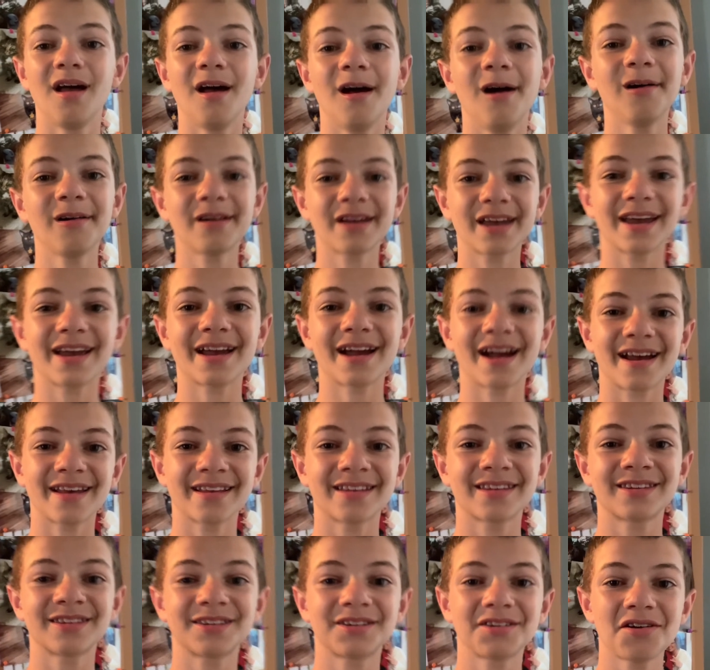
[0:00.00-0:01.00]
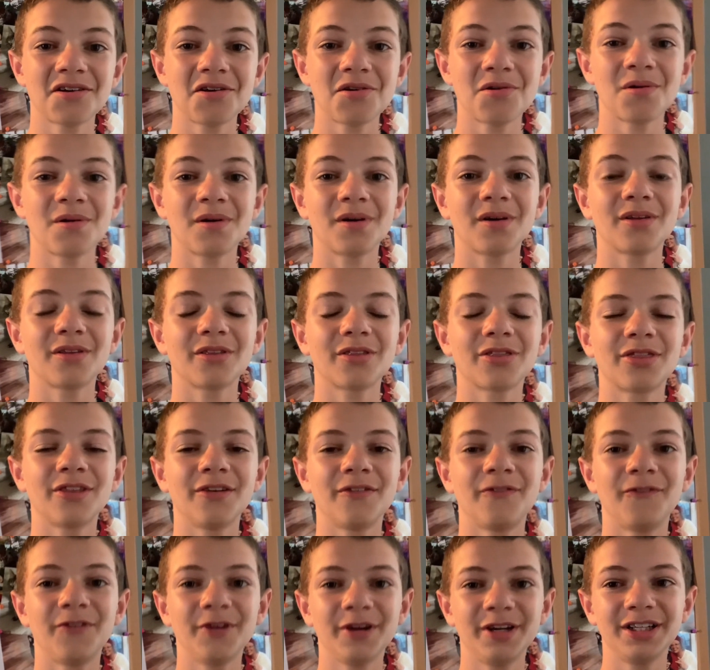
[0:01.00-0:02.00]
Okay, guys, so the
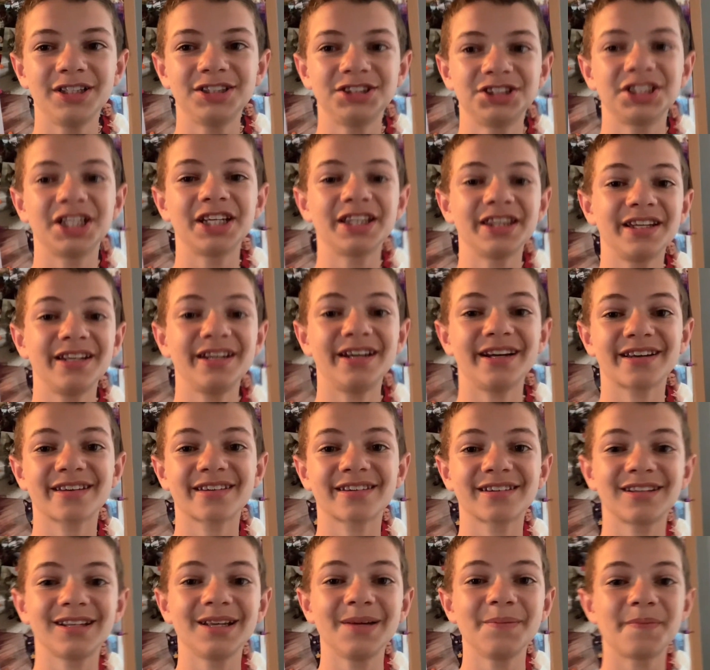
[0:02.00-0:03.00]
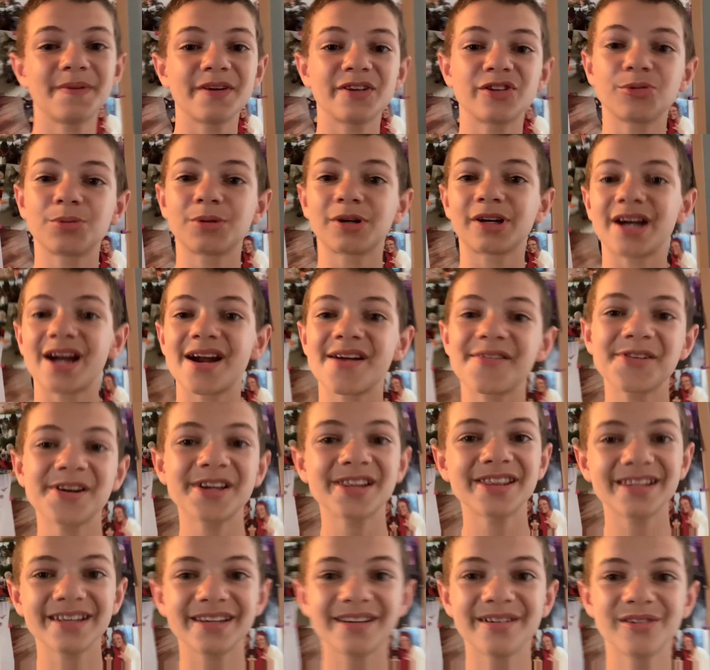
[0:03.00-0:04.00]
footage in the next clip is where
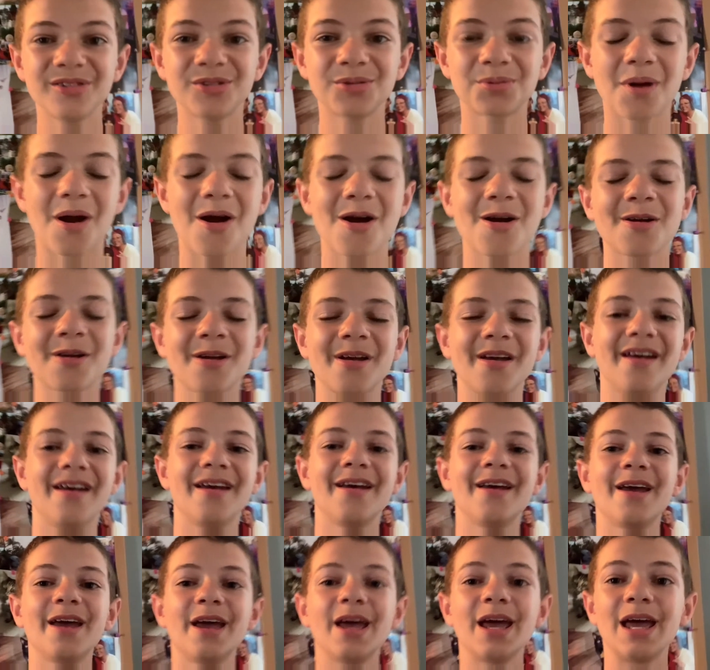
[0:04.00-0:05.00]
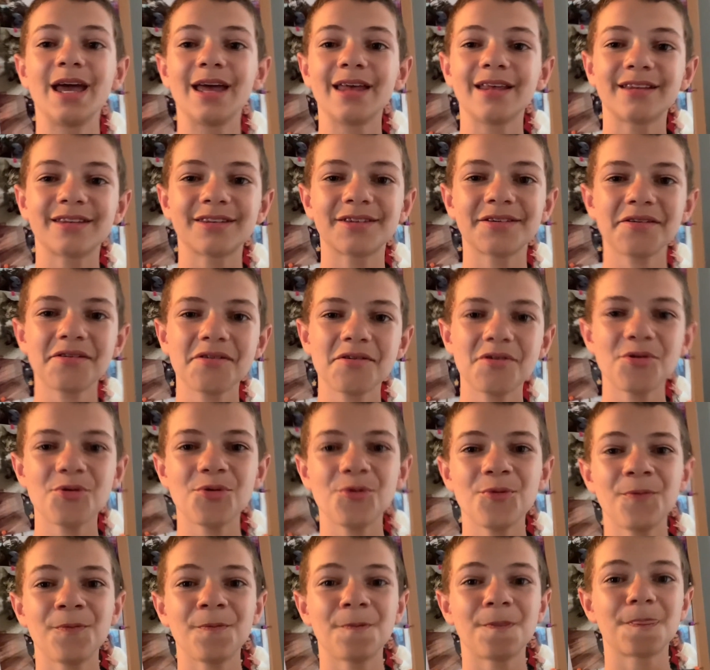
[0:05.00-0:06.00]
everything goes wrong.
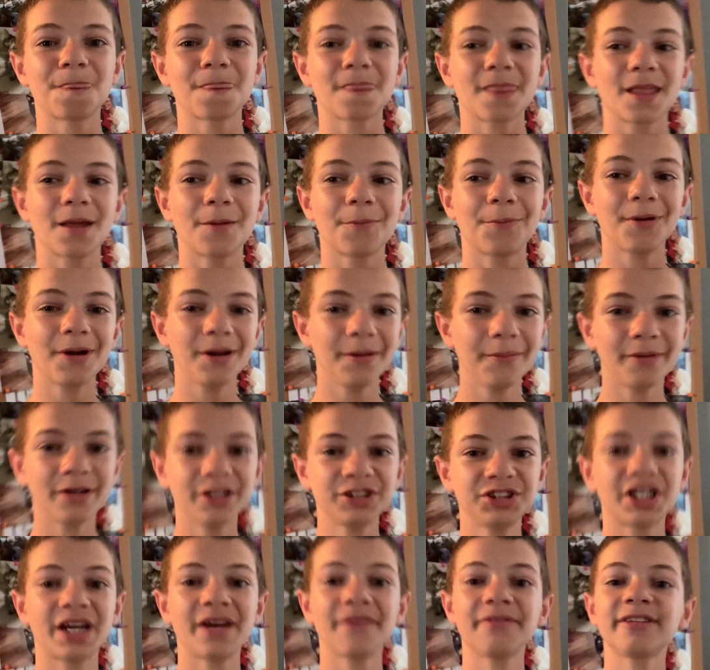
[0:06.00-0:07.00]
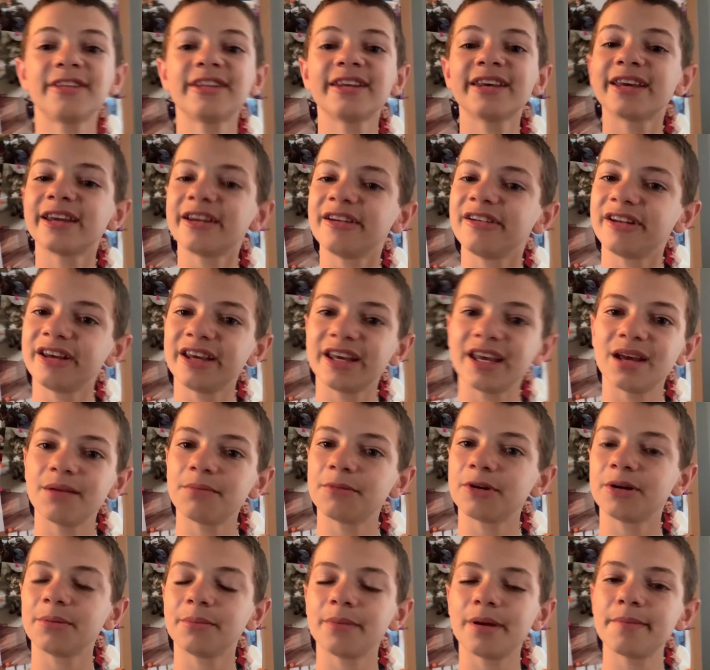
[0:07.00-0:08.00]
So pretty much I have a security
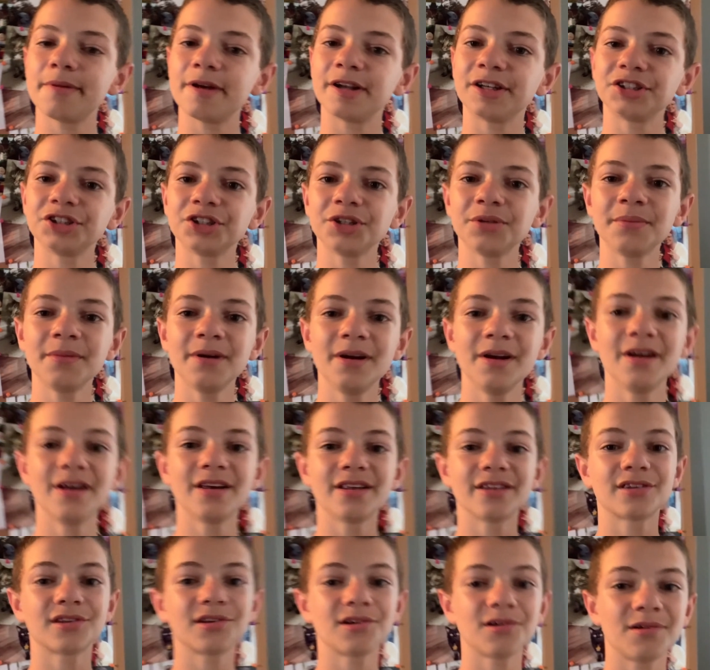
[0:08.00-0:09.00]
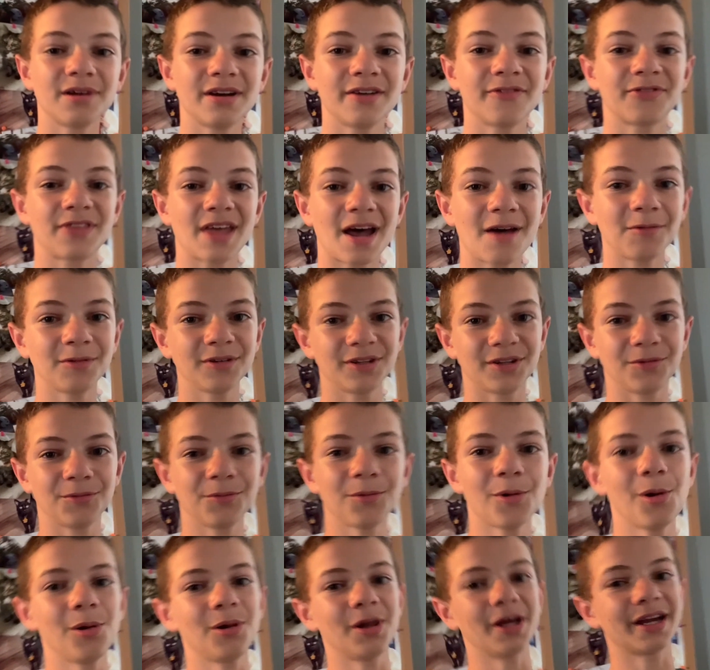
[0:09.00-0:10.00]
camera in my bedroom, so if that wasn't
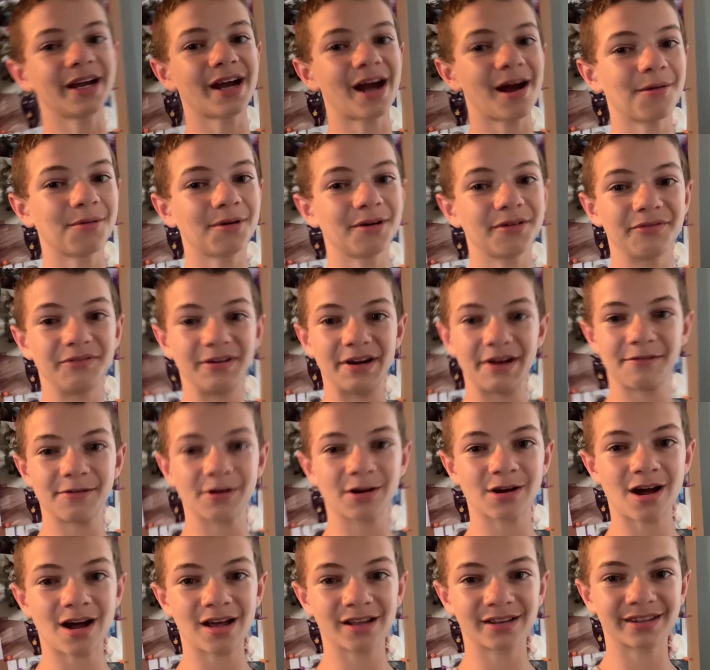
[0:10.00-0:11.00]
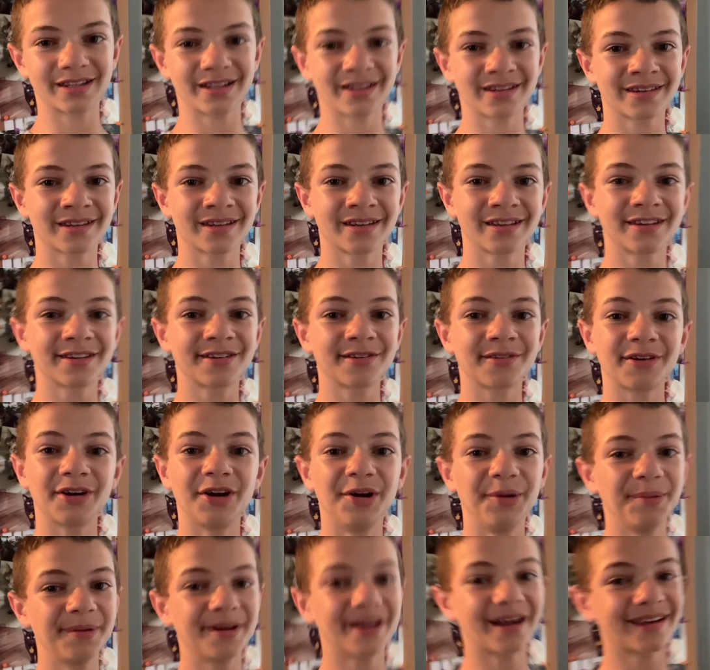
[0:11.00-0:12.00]
rolling, I would have never caught this. So I
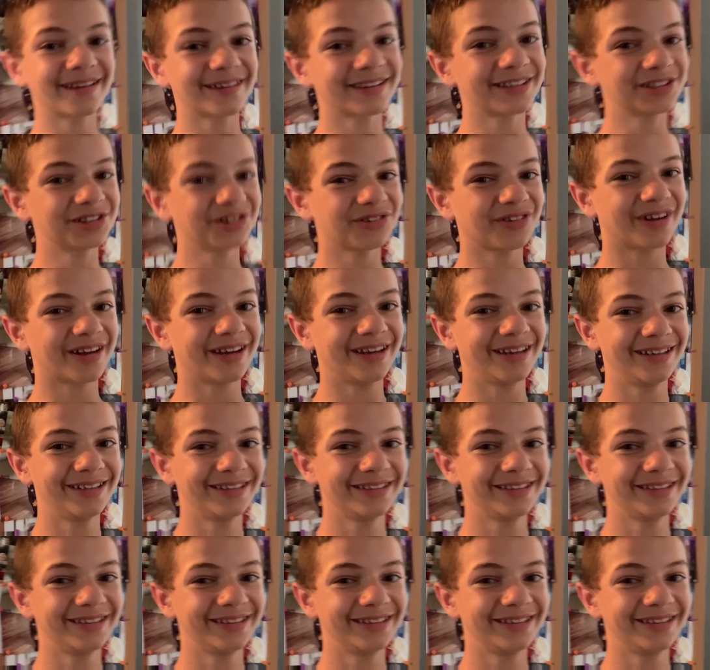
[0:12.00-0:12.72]
hope you guys enjoy.